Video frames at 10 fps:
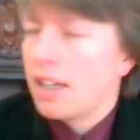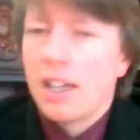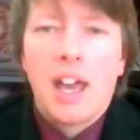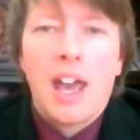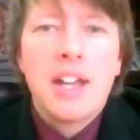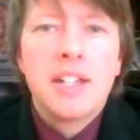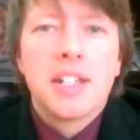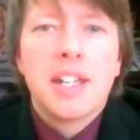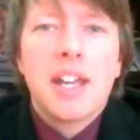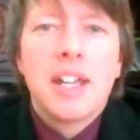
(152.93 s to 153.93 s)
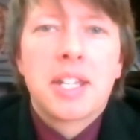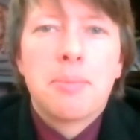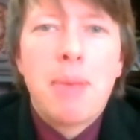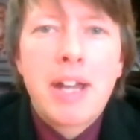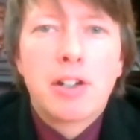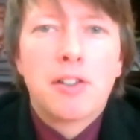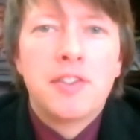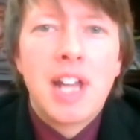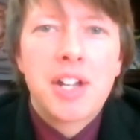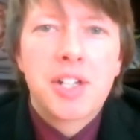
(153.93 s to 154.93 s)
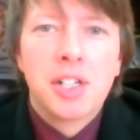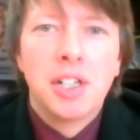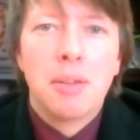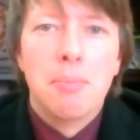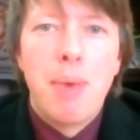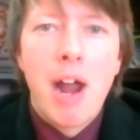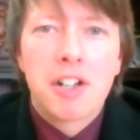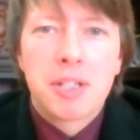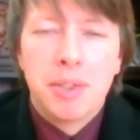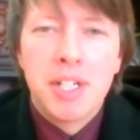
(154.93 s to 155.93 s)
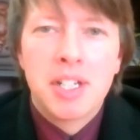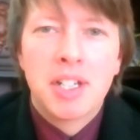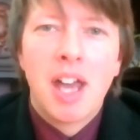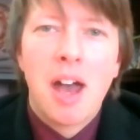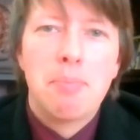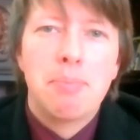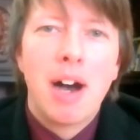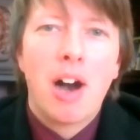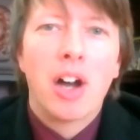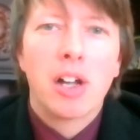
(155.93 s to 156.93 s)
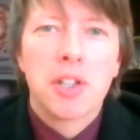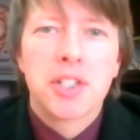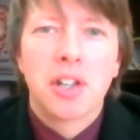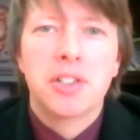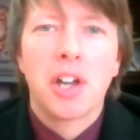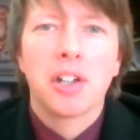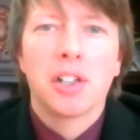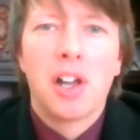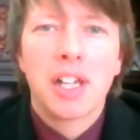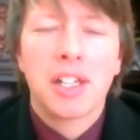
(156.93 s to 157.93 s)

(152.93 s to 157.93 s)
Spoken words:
And it's a matter of national embarrassment, but I also don't like